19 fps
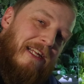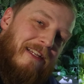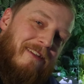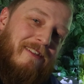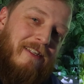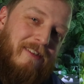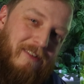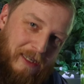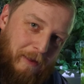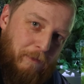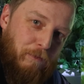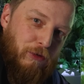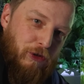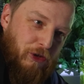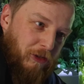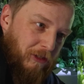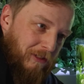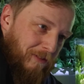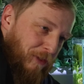is the
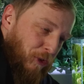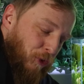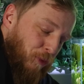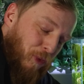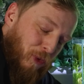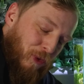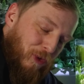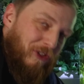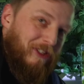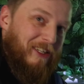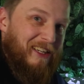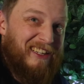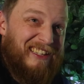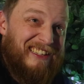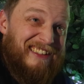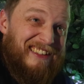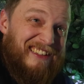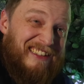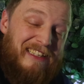temperature of your water.
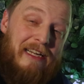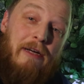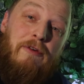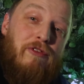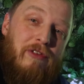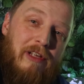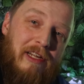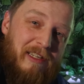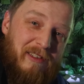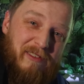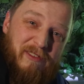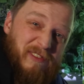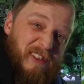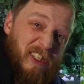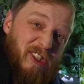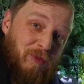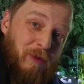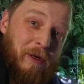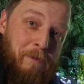Now, certain
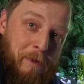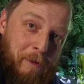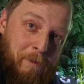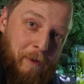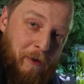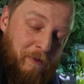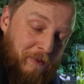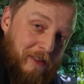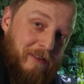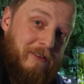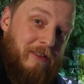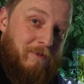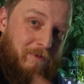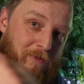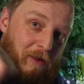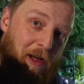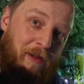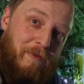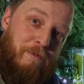fish won't be bothered.
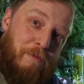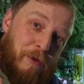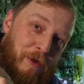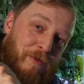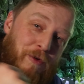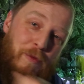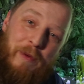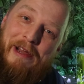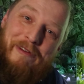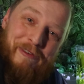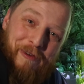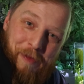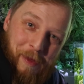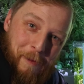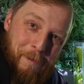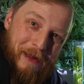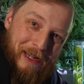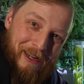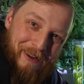I've moved away from
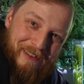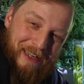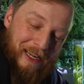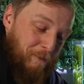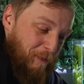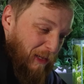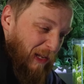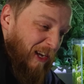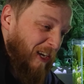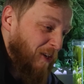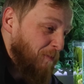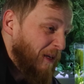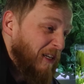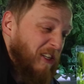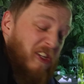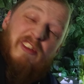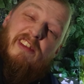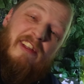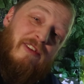the minnow tank behind me
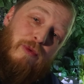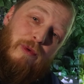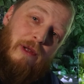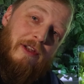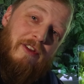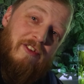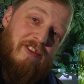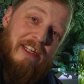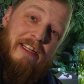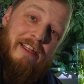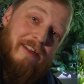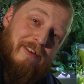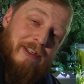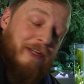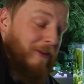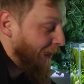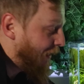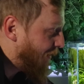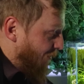because, in all honesty, there's
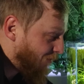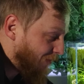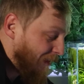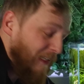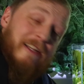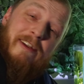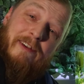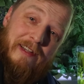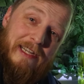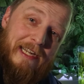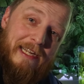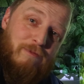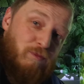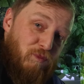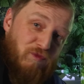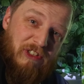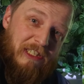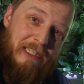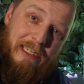no heater in there and they
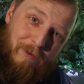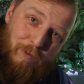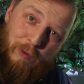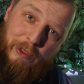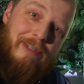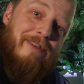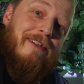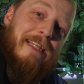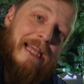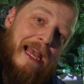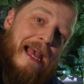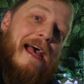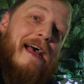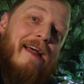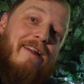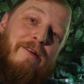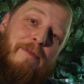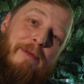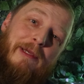really wouldn't
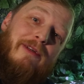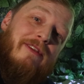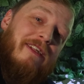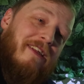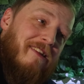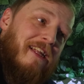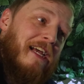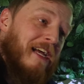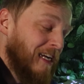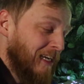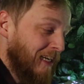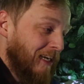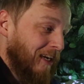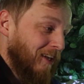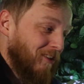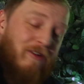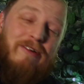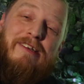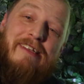care, to be honest.
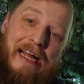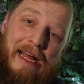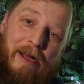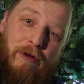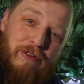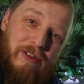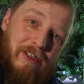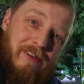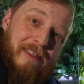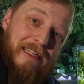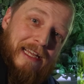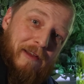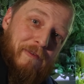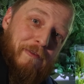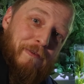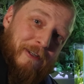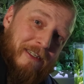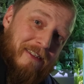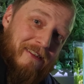As long as the house doesn't
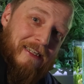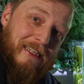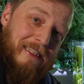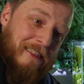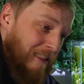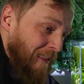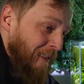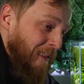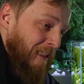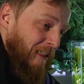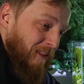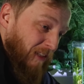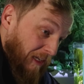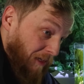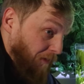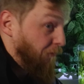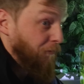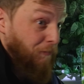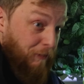get freezing,
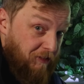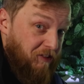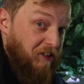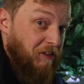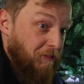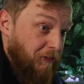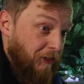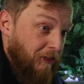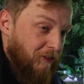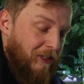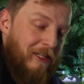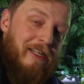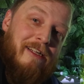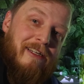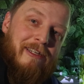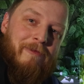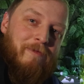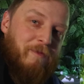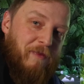like freezing,
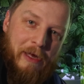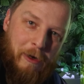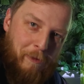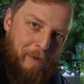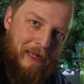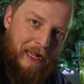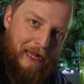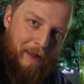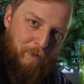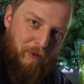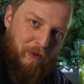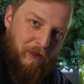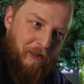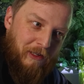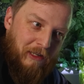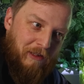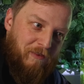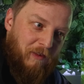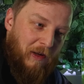they'll be
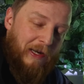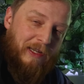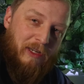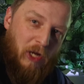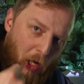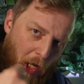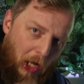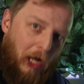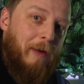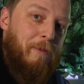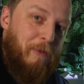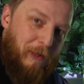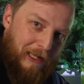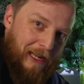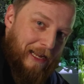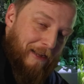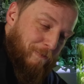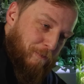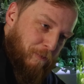absolutely fine. I'm going
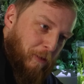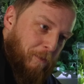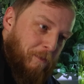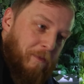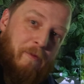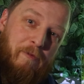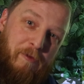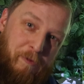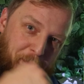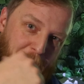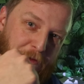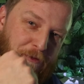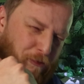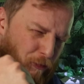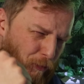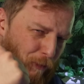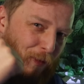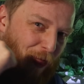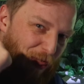to have problems
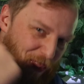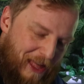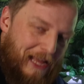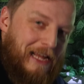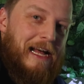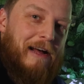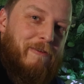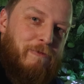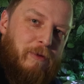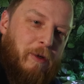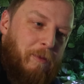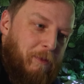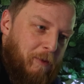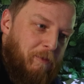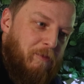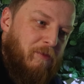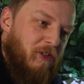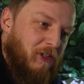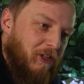before they have
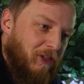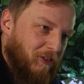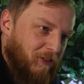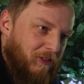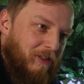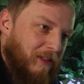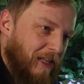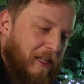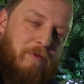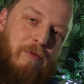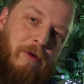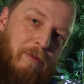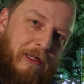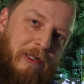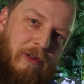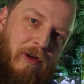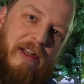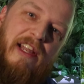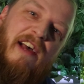problems because there's
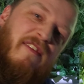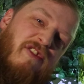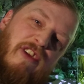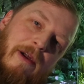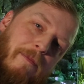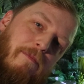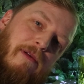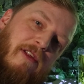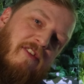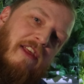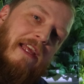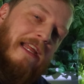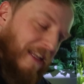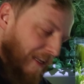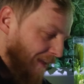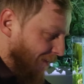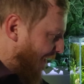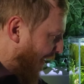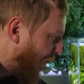probably not enough jumpers
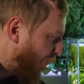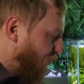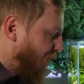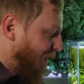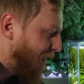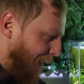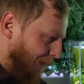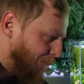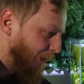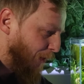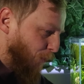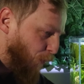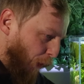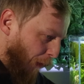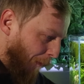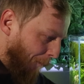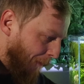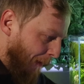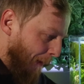in this house to keep me
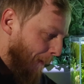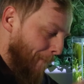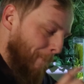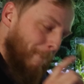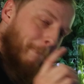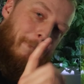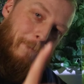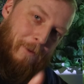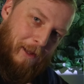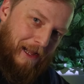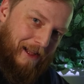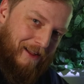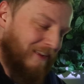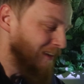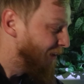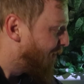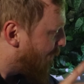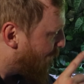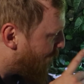warm. But
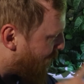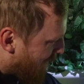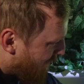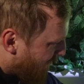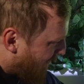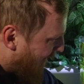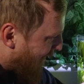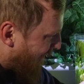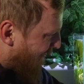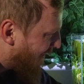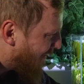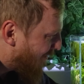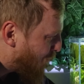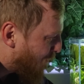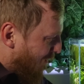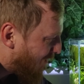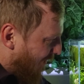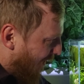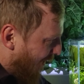fish like these
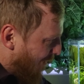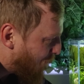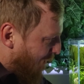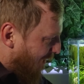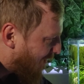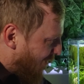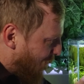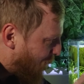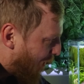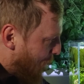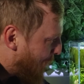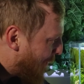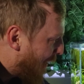beside me, so my